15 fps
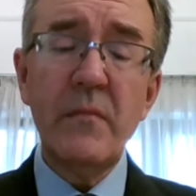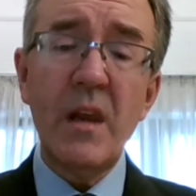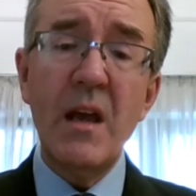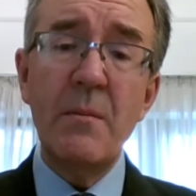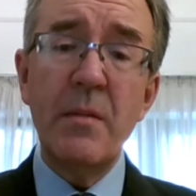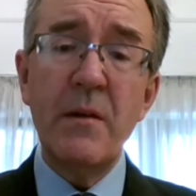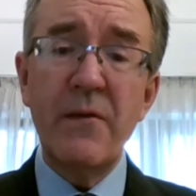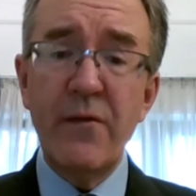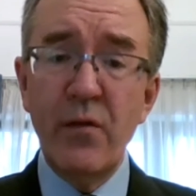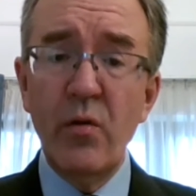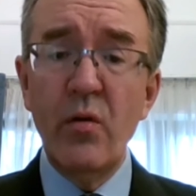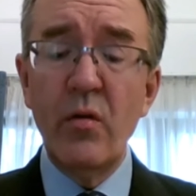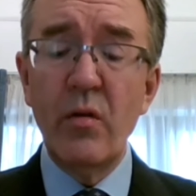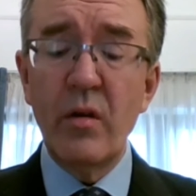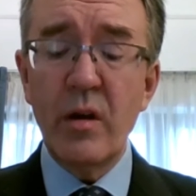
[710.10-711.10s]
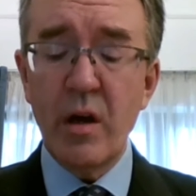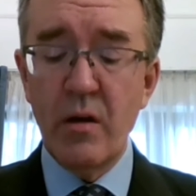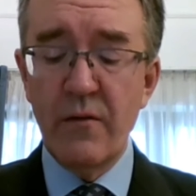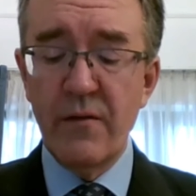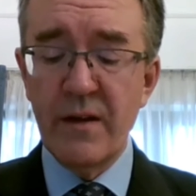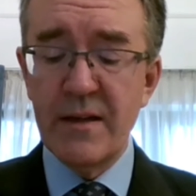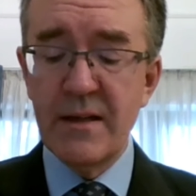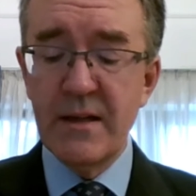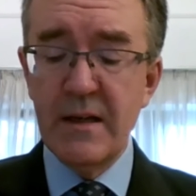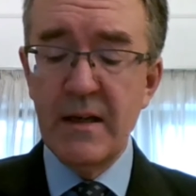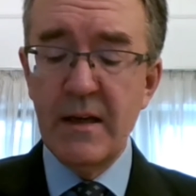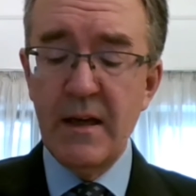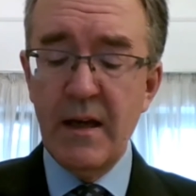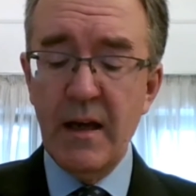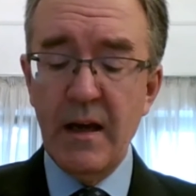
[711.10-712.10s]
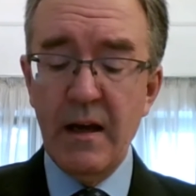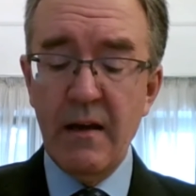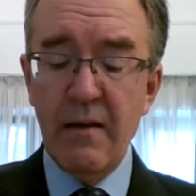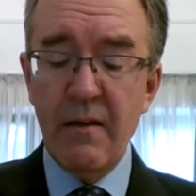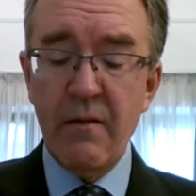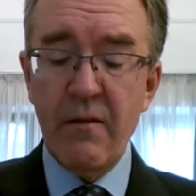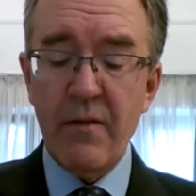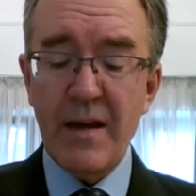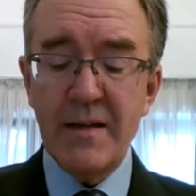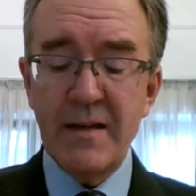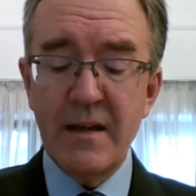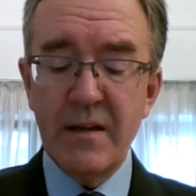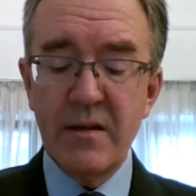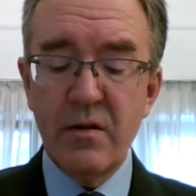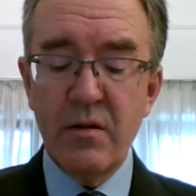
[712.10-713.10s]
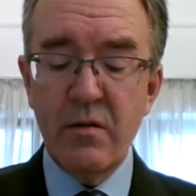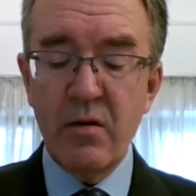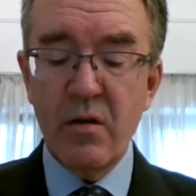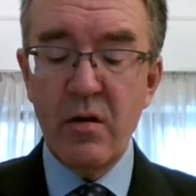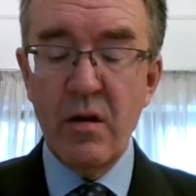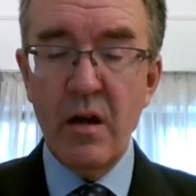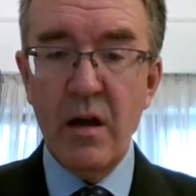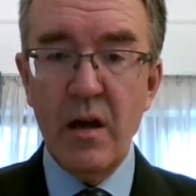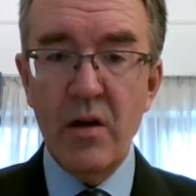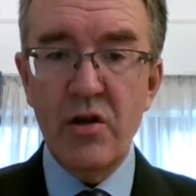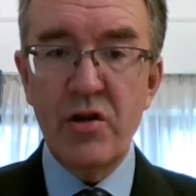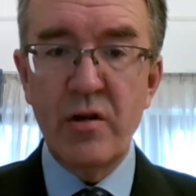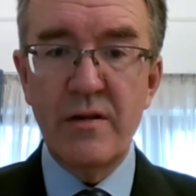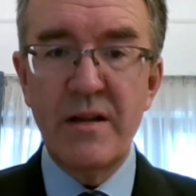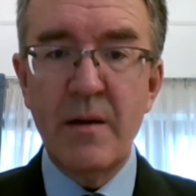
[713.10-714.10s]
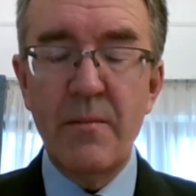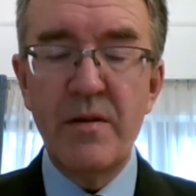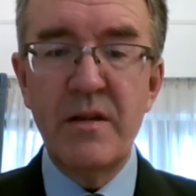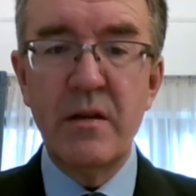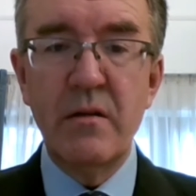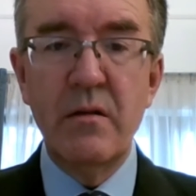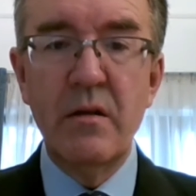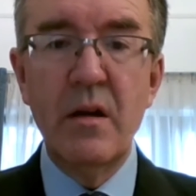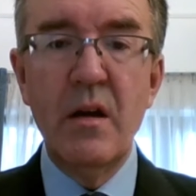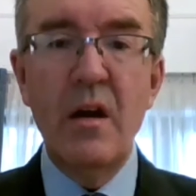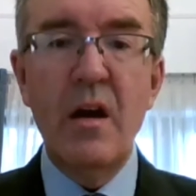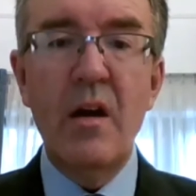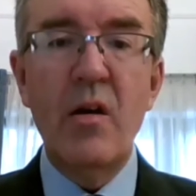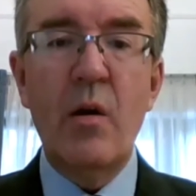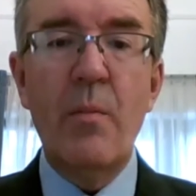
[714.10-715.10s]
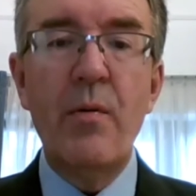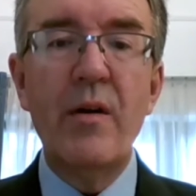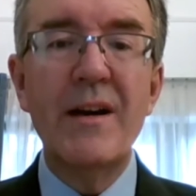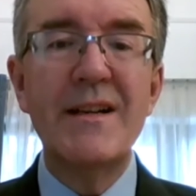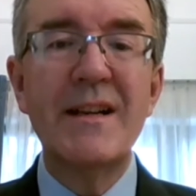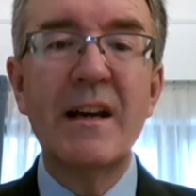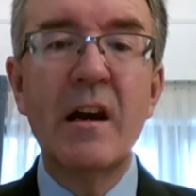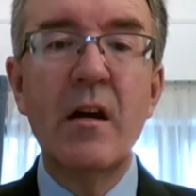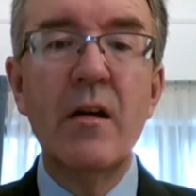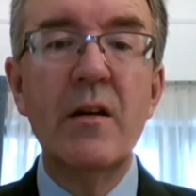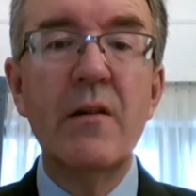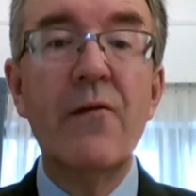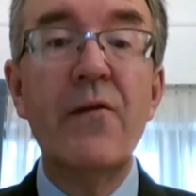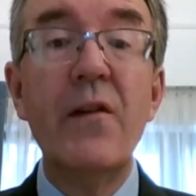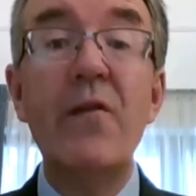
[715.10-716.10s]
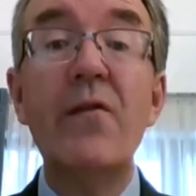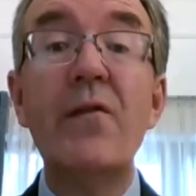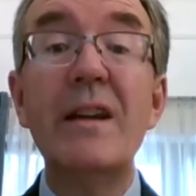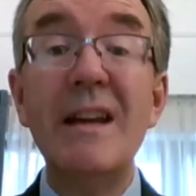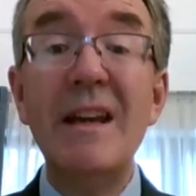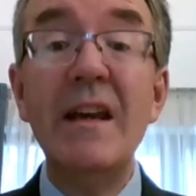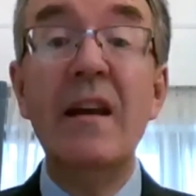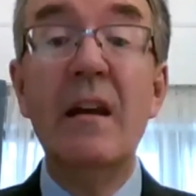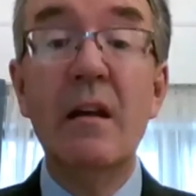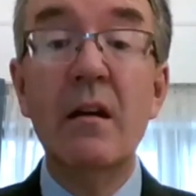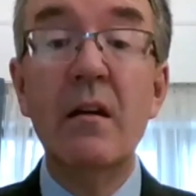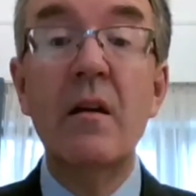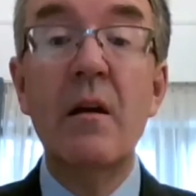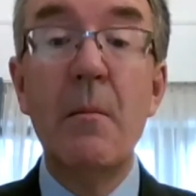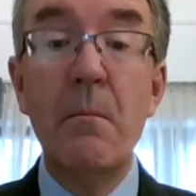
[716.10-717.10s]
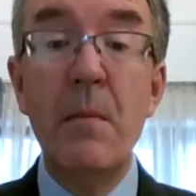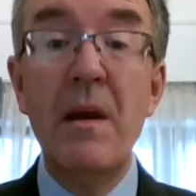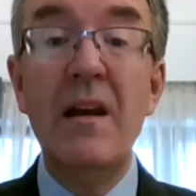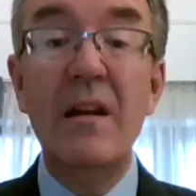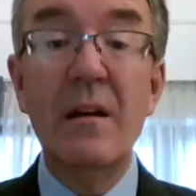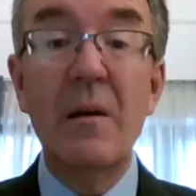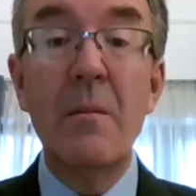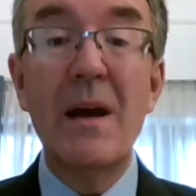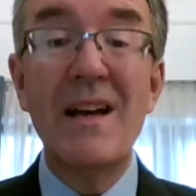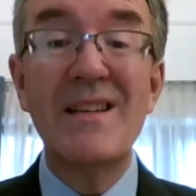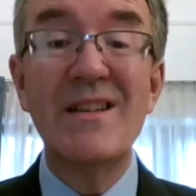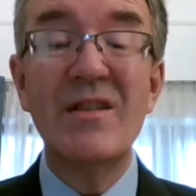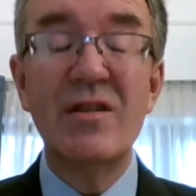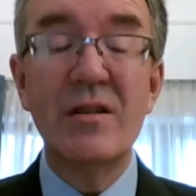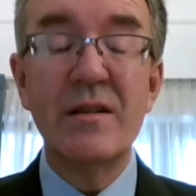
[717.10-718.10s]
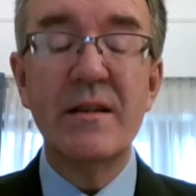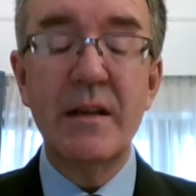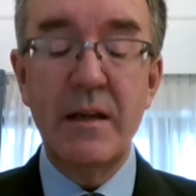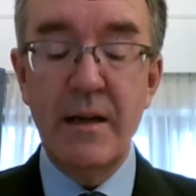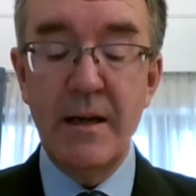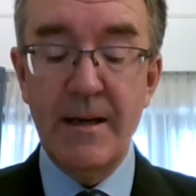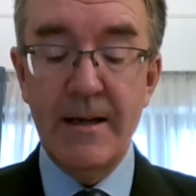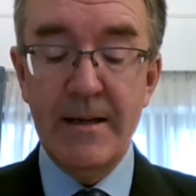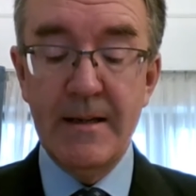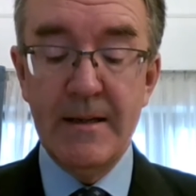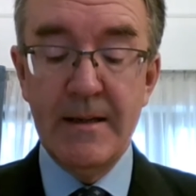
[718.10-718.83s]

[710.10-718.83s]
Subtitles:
And before COVID, that had shot up to an operating load of 15 million passengers a year.